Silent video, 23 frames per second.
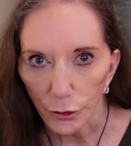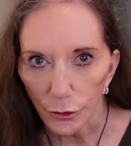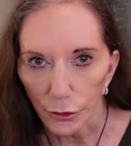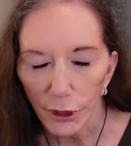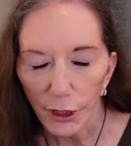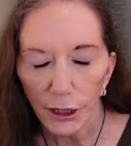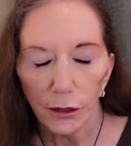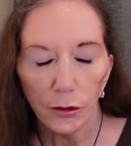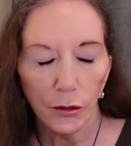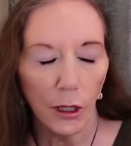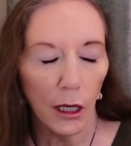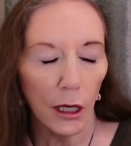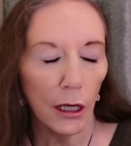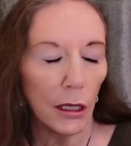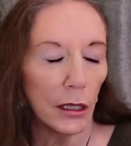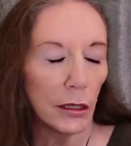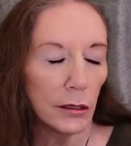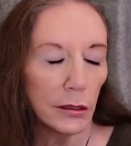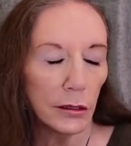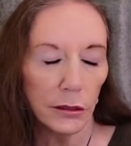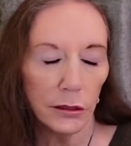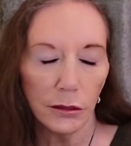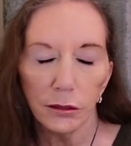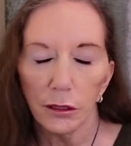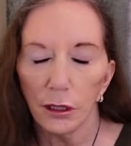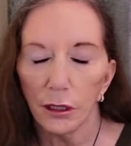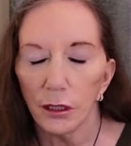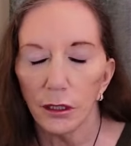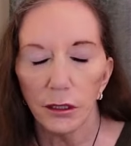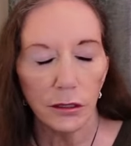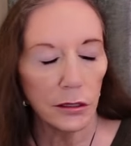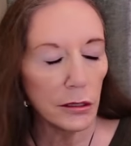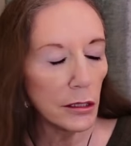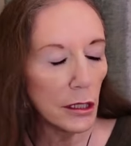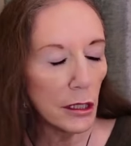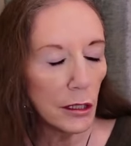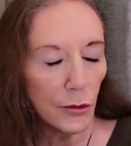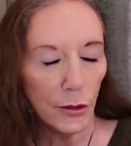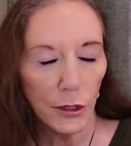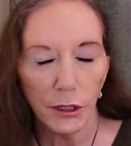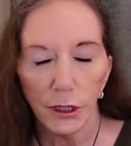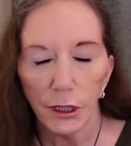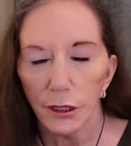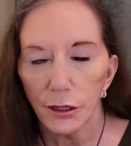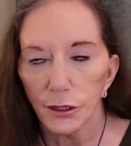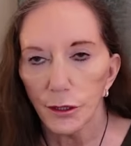Now I know
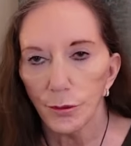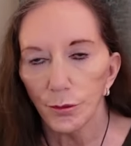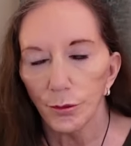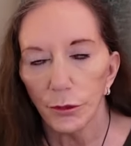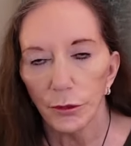it hasn't